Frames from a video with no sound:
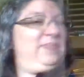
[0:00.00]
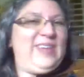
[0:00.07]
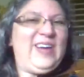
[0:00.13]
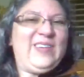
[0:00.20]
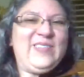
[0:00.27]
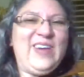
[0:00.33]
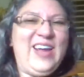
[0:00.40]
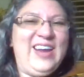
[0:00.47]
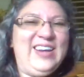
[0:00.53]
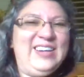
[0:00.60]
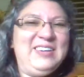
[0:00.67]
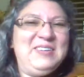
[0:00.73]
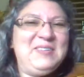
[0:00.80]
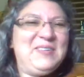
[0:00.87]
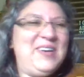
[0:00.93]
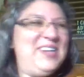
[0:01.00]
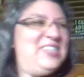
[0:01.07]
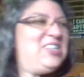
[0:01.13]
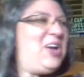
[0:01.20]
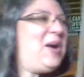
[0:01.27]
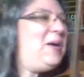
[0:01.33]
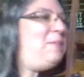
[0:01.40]
All right, great
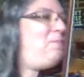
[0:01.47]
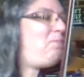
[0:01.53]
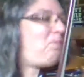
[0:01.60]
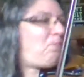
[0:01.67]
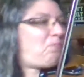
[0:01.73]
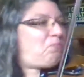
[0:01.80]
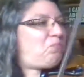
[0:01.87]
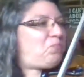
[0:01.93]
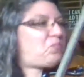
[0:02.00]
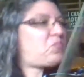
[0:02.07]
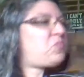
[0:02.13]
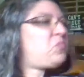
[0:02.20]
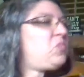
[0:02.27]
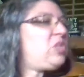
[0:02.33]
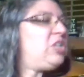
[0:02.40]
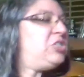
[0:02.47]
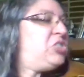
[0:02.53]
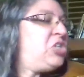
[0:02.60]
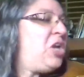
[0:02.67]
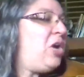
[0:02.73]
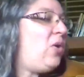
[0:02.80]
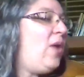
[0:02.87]
job.
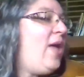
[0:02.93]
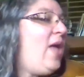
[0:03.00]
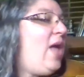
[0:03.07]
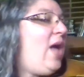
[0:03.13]
So